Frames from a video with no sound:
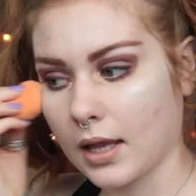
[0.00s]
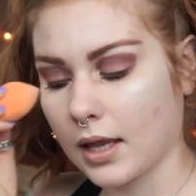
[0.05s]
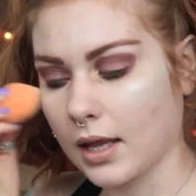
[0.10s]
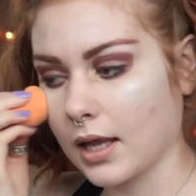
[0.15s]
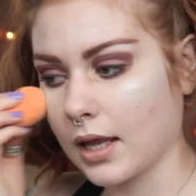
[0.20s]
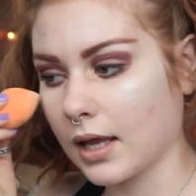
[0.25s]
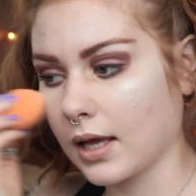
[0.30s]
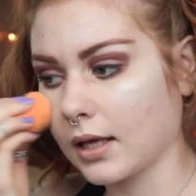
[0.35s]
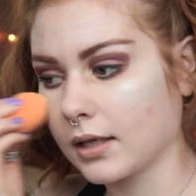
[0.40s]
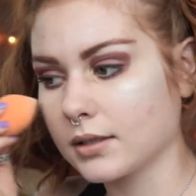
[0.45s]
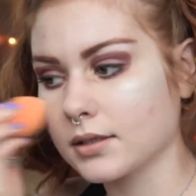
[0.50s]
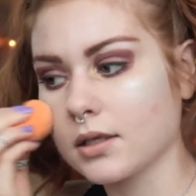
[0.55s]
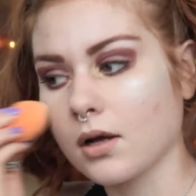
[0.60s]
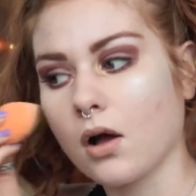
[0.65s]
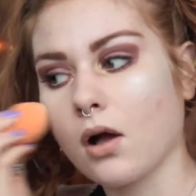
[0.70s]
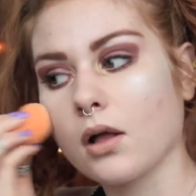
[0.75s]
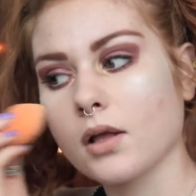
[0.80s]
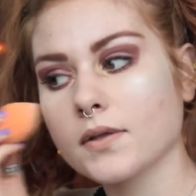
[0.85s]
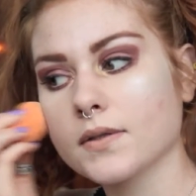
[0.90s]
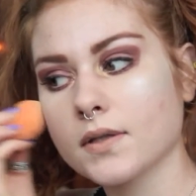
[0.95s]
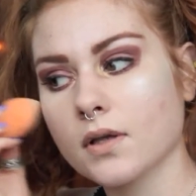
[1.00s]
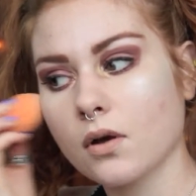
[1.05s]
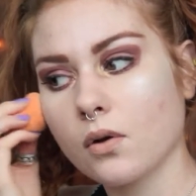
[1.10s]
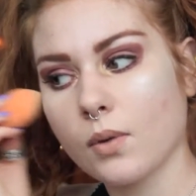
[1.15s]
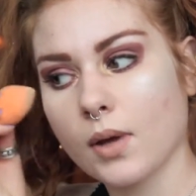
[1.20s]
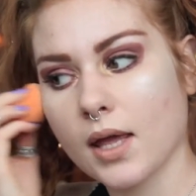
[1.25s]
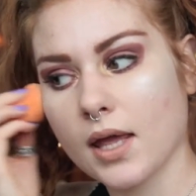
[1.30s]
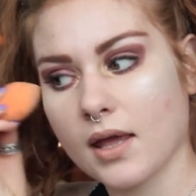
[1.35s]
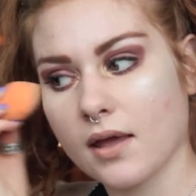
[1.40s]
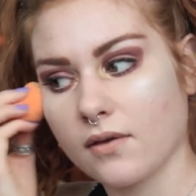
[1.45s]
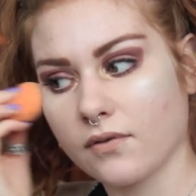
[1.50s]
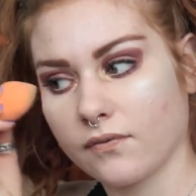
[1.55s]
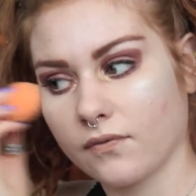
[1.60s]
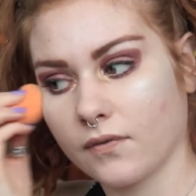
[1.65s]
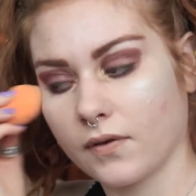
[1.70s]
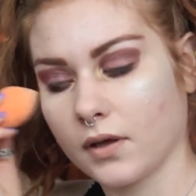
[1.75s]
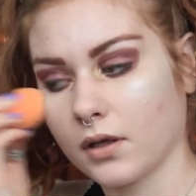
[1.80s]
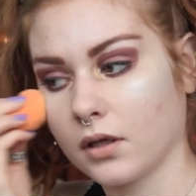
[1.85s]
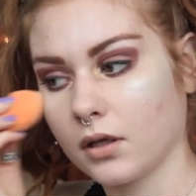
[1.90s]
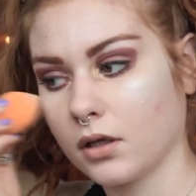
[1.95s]
And also, if
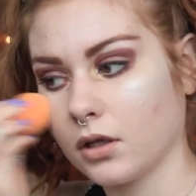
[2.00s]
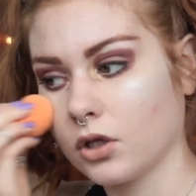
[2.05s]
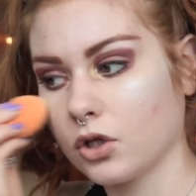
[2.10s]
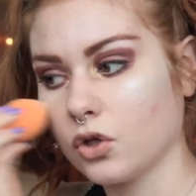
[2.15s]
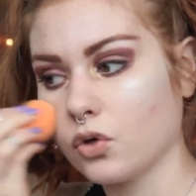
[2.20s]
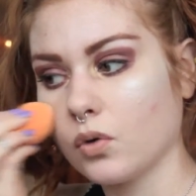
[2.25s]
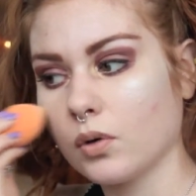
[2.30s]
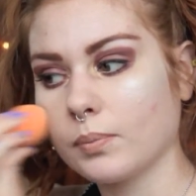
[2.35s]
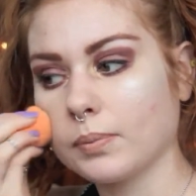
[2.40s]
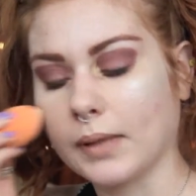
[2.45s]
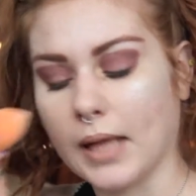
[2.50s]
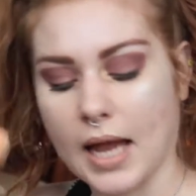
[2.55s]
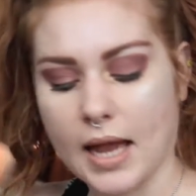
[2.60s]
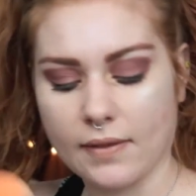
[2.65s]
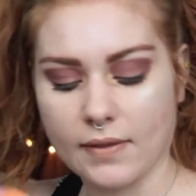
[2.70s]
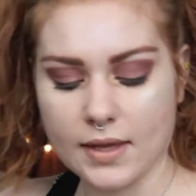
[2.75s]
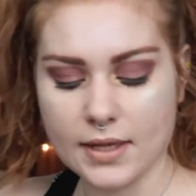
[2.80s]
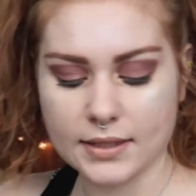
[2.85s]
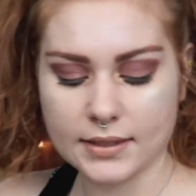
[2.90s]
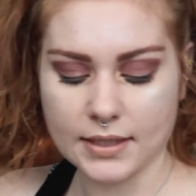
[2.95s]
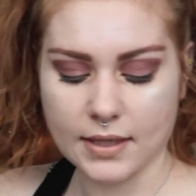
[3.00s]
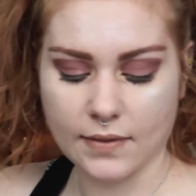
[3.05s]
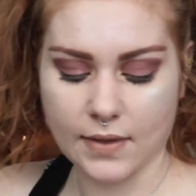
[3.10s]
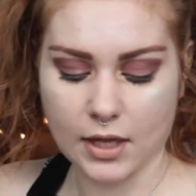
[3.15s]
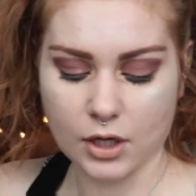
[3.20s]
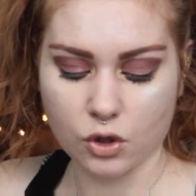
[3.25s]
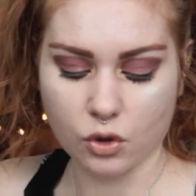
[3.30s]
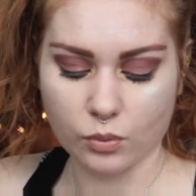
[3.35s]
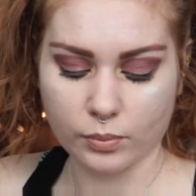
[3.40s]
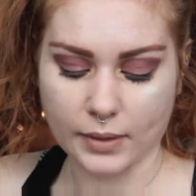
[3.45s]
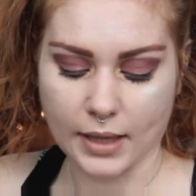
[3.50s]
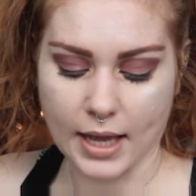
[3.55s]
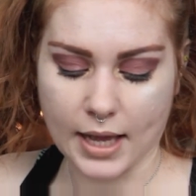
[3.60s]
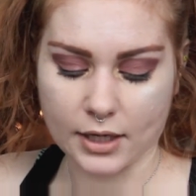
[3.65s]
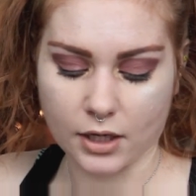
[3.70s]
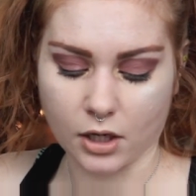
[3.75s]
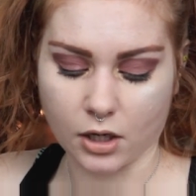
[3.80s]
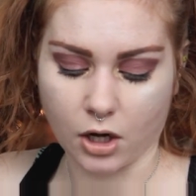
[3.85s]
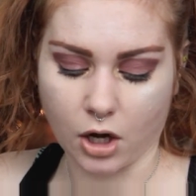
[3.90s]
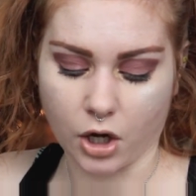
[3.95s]
you apply this and then you apply
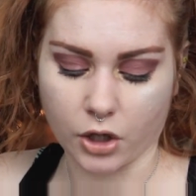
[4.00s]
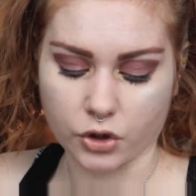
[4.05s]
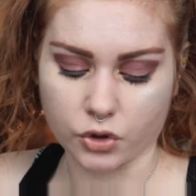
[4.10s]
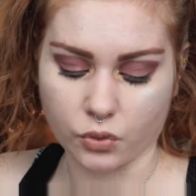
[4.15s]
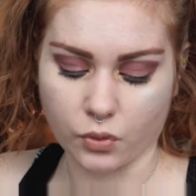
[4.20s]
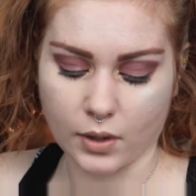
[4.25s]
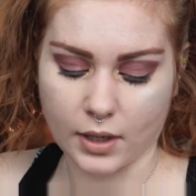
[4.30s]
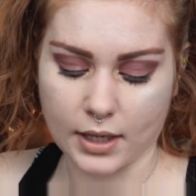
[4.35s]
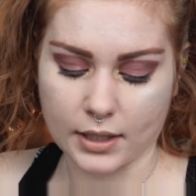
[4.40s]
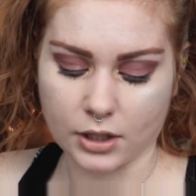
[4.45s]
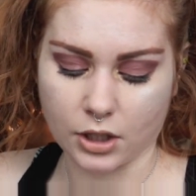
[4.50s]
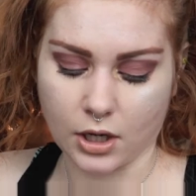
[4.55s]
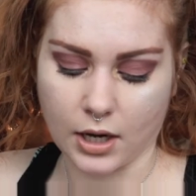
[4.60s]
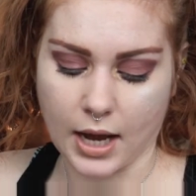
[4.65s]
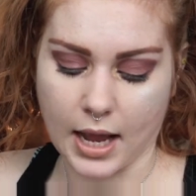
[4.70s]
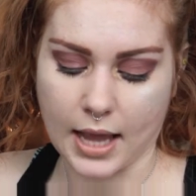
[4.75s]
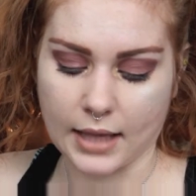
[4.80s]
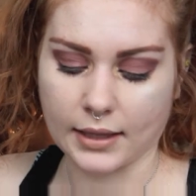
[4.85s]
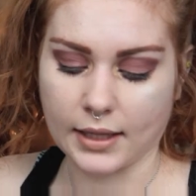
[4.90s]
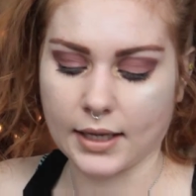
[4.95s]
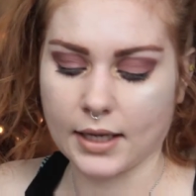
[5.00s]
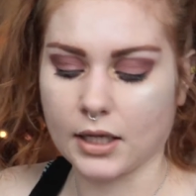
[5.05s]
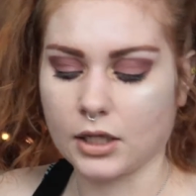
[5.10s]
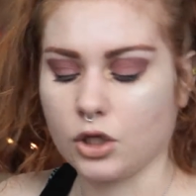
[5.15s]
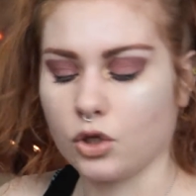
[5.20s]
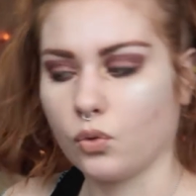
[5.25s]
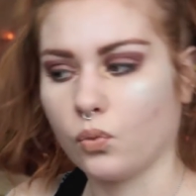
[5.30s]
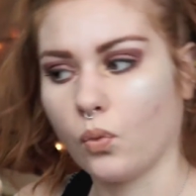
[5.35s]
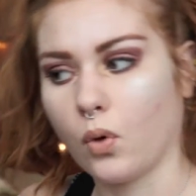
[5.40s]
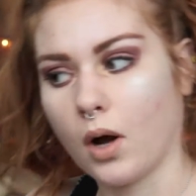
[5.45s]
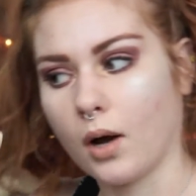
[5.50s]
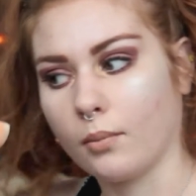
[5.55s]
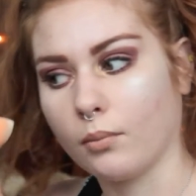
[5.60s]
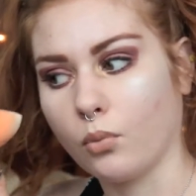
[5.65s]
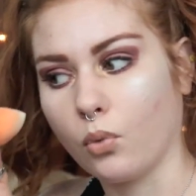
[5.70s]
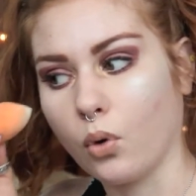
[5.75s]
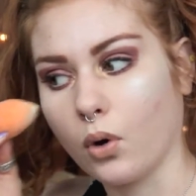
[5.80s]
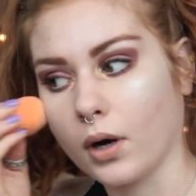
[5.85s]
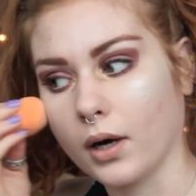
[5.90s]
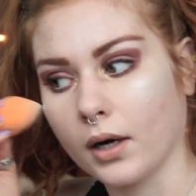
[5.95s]
your contour and your highlight and you want
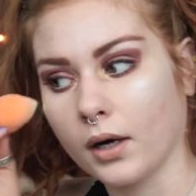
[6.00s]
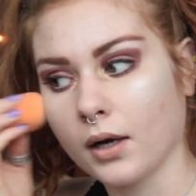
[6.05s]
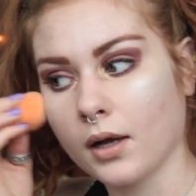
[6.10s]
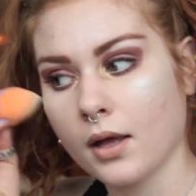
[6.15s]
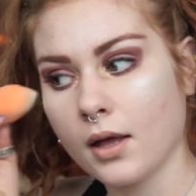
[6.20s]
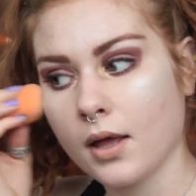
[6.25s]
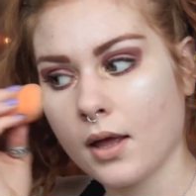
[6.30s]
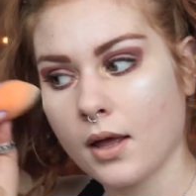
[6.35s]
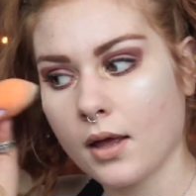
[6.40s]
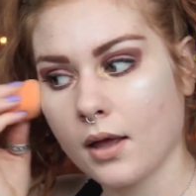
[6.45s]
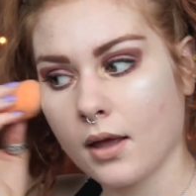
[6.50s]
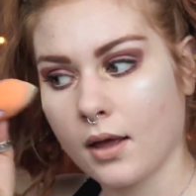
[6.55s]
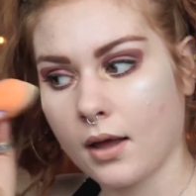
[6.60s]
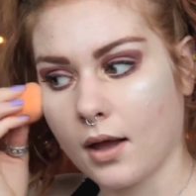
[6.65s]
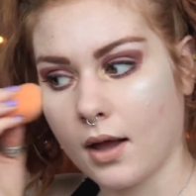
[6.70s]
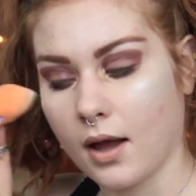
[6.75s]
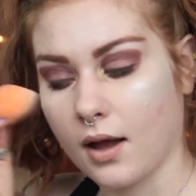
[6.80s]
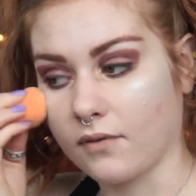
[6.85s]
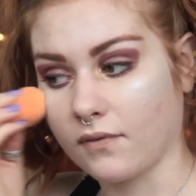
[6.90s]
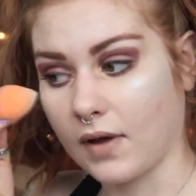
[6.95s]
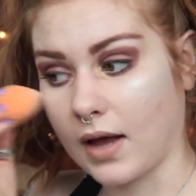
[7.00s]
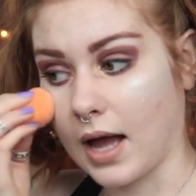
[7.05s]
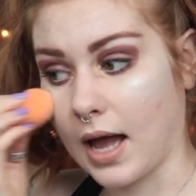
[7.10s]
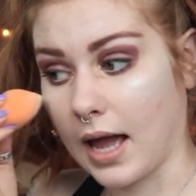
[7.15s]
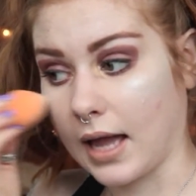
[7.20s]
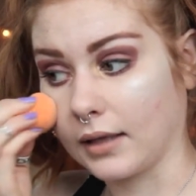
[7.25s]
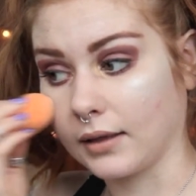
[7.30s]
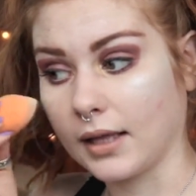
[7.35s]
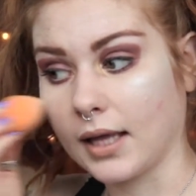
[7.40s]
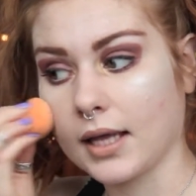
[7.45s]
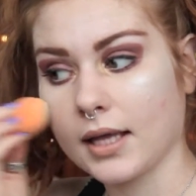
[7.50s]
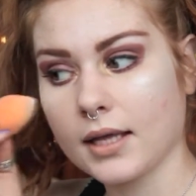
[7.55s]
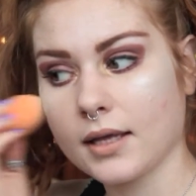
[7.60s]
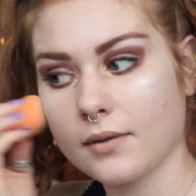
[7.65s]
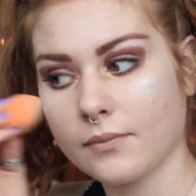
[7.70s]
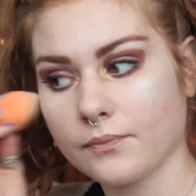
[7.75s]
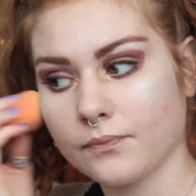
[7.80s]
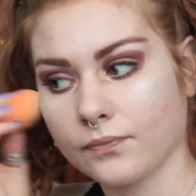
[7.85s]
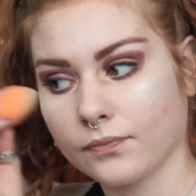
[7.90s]
more of a highlight,